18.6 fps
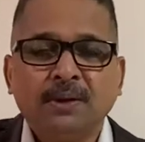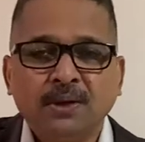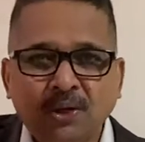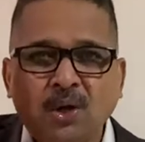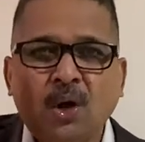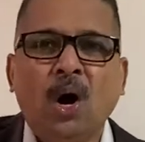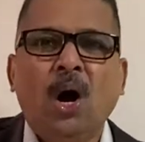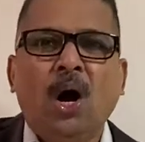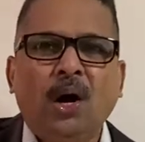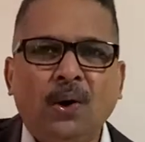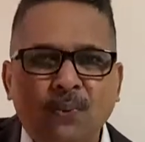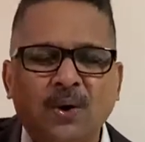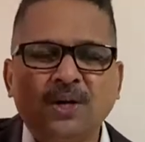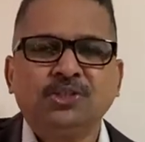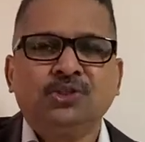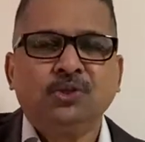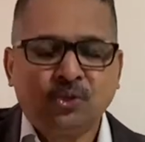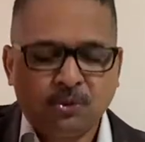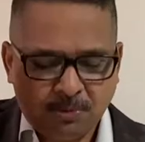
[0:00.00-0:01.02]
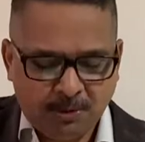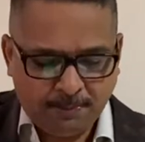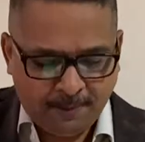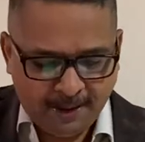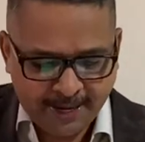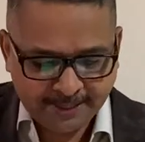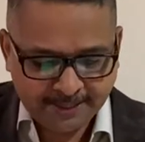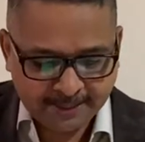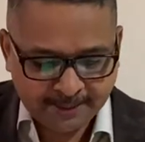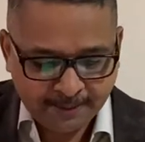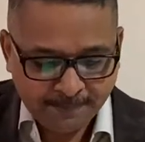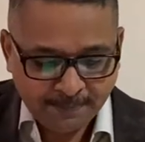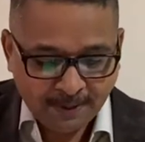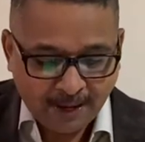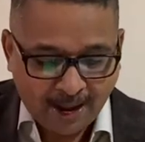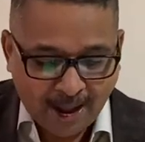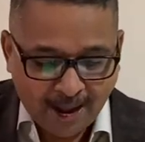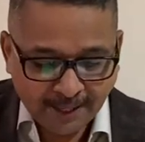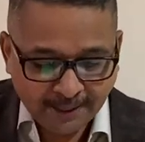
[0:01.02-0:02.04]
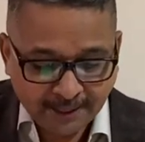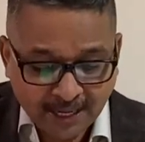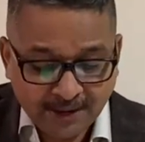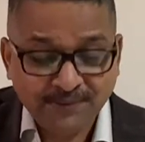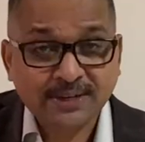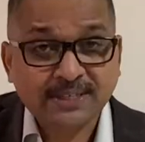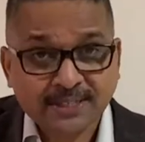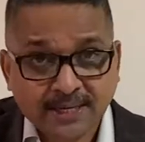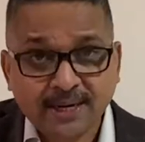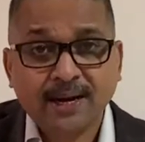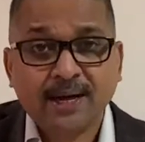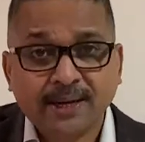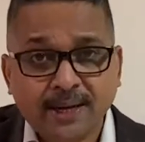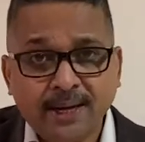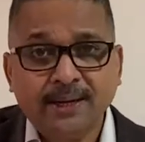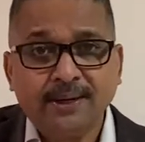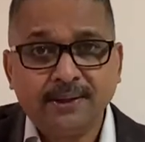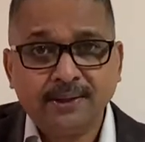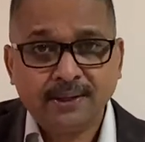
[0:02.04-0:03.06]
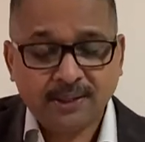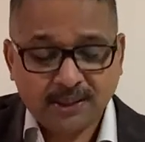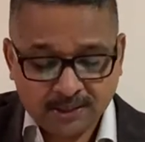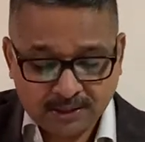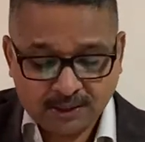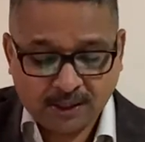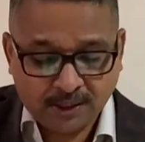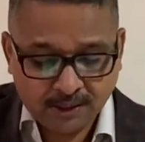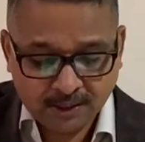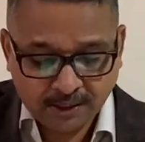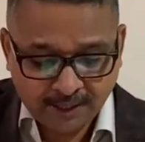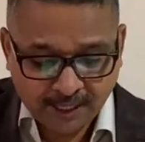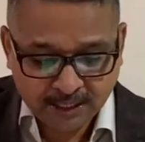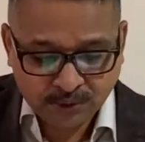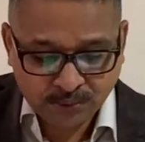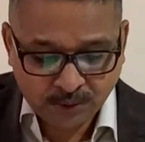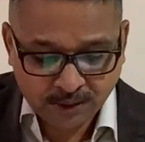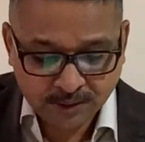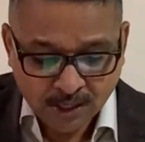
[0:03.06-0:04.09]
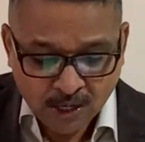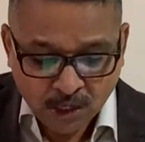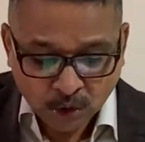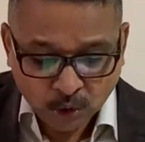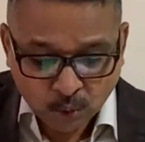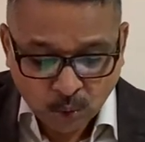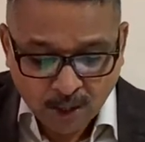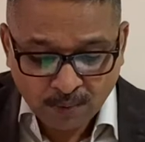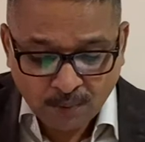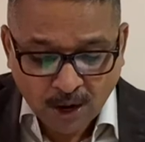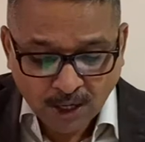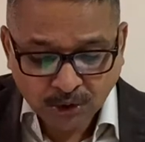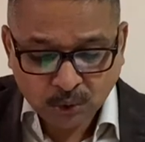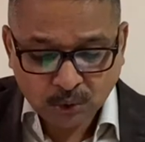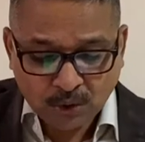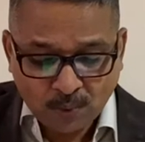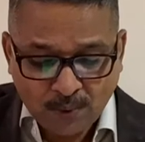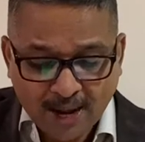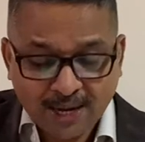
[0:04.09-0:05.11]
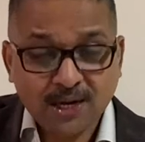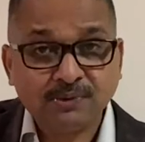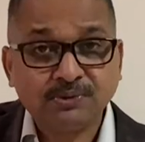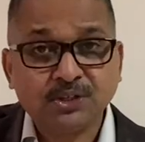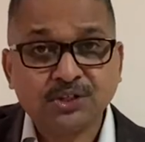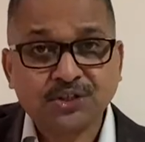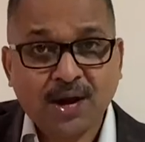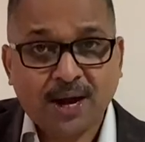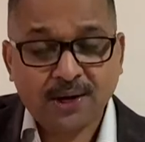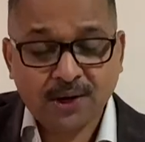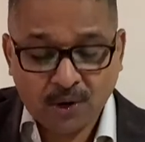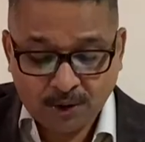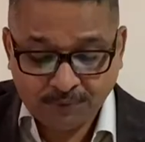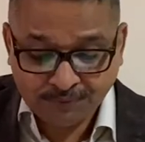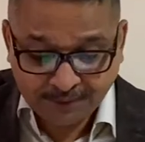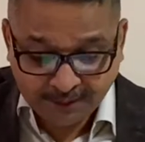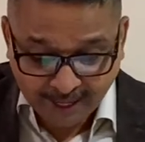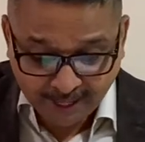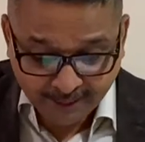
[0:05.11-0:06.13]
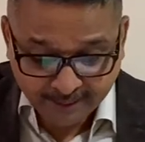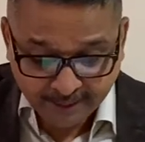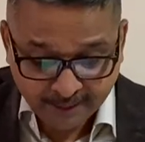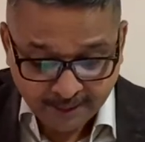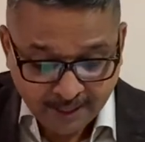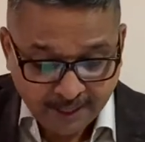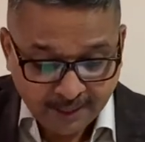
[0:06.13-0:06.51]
god wants you to be blessed and david said again in the, in the next verse though i walk through the valley of the shadow of death